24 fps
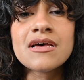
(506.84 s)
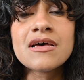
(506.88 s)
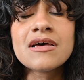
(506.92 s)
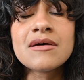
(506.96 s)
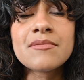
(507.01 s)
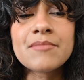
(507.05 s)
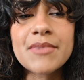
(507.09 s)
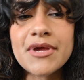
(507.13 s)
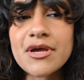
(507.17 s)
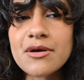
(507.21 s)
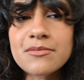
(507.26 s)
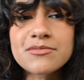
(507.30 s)

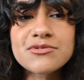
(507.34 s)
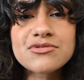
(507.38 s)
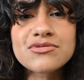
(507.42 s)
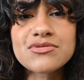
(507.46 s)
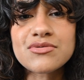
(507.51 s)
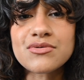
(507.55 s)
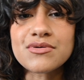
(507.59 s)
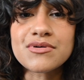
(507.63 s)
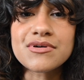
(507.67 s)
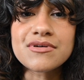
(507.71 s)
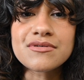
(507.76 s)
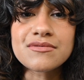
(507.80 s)
makeup
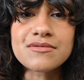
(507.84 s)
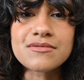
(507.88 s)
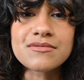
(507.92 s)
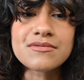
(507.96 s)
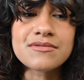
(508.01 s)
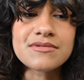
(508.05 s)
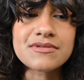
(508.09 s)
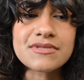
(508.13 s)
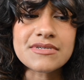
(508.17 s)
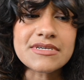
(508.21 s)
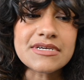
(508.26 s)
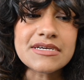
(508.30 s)

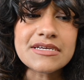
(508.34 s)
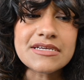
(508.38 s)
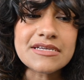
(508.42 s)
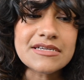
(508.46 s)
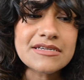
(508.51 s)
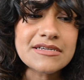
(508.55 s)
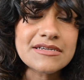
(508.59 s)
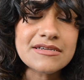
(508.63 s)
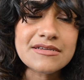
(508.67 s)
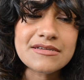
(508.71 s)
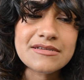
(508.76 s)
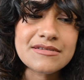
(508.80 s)
tutorials
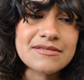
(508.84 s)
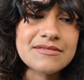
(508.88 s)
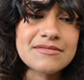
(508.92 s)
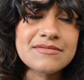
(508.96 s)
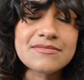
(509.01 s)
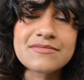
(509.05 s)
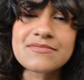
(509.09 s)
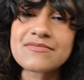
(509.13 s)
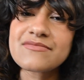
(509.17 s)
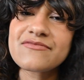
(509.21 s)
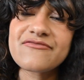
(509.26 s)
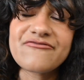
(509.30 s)
and
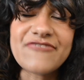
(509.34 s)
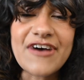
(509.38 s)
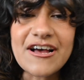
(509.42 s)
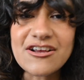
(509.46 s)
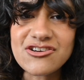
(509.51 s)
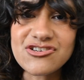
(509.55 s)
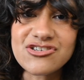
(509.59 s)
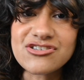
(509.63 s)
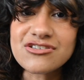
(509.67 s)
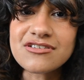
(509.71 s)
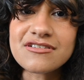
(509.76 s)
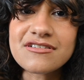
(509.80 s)

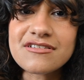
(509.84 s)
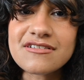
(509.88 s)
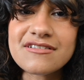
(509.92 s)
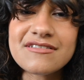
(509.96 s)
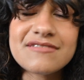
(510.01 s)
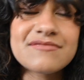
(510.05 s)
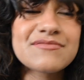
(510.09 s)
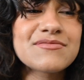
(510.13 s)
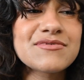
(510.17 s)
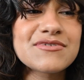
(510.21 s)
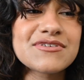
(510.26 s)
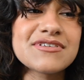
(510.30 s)
fashion,
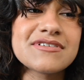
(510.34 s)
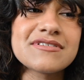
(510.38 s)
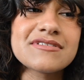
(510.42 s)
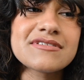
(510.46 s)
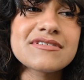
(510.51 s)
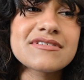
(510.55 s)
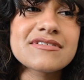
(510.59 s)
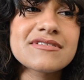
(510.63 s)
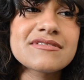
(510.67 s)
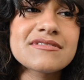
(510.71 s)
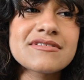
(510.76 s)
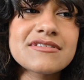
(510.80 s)
which
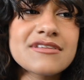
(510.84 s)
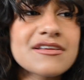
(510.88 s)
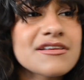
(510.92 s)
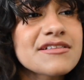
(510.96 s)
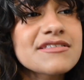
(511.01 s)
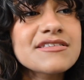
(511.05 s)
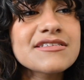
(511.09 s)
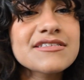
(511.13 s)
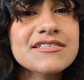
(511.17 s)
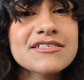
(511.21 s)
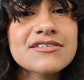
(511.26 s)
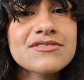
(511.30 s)
is,
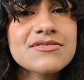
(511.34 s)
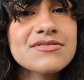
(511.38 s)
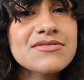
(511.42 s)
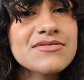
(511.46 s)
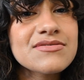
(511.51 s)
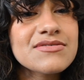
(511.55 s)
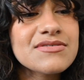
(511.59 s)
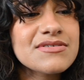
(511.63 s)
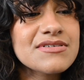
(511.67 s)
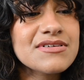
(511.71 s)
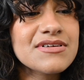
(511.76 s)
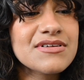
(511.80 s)
it's
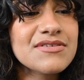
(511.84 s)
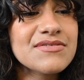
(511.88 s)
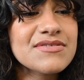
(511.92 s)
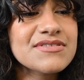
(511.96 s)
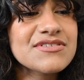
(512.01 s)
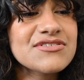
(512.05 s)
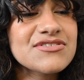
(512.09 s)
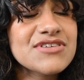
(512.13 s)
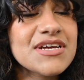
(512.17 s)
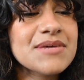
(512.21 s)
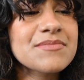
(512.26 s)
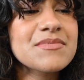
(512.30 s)
still, you know,
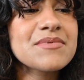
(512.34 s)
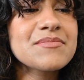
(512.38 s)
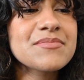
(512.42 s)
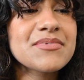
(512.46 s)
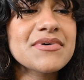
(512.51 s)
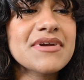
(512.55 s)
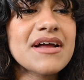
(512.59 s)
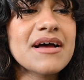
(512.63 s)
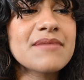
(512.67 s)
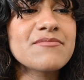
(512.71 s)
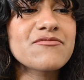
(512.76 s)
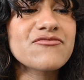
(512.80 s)
entertainment,
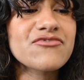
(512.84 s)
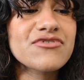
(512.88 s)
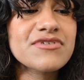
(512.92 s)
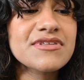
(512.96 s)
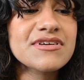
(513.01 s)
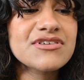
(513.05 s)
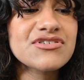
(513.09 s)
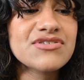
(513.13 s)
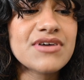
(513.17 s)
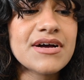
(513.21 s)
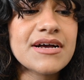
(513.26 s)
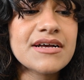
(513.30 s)
but I'm
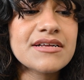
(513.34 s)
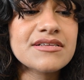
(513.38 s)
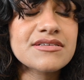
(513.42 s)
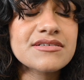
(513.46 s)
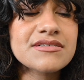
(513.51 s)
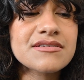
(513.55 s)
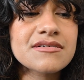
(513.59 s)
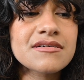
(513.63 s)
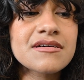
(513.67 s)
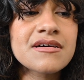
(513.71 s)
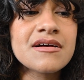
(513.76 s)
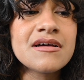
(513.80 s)
really trying
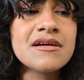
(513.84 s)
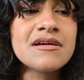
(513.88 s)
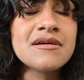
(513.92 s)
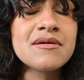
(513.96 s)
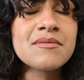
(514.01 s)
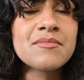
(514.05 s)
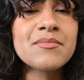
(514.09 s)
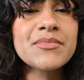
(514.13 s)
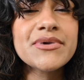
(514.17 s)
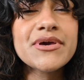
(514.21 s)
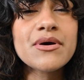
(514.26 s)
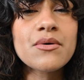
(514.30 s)
to
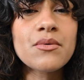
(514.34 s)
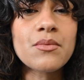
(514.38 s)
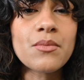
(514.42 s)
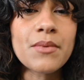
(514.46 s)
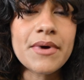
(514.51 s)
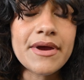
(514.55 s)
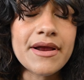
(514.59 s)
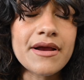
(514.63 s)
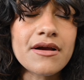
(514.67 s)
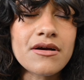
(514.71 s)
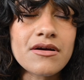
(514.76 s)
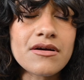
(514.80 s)
be
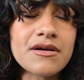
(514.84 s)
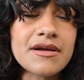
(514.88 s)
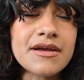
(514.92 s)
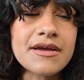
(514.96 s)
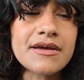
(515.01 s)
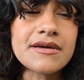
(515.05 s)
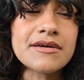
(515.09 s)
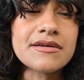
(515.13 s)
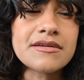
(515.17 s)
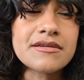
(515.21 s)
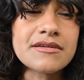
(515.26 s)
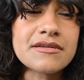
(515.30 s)
aware
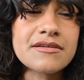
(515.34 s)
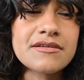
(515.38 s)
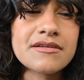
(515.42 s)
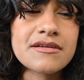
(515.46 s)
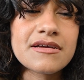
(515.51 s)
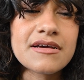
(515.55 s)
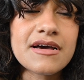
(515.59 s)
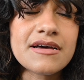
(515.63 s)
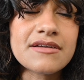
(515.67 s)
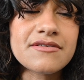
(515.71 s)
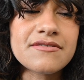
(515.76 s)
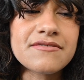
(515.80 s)

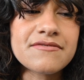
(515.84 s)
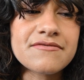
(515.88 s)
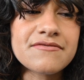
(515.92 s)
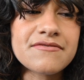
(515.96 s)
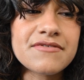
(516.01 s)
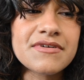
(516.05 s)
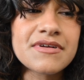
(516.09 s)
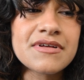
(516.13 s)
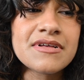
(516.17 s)
and kind of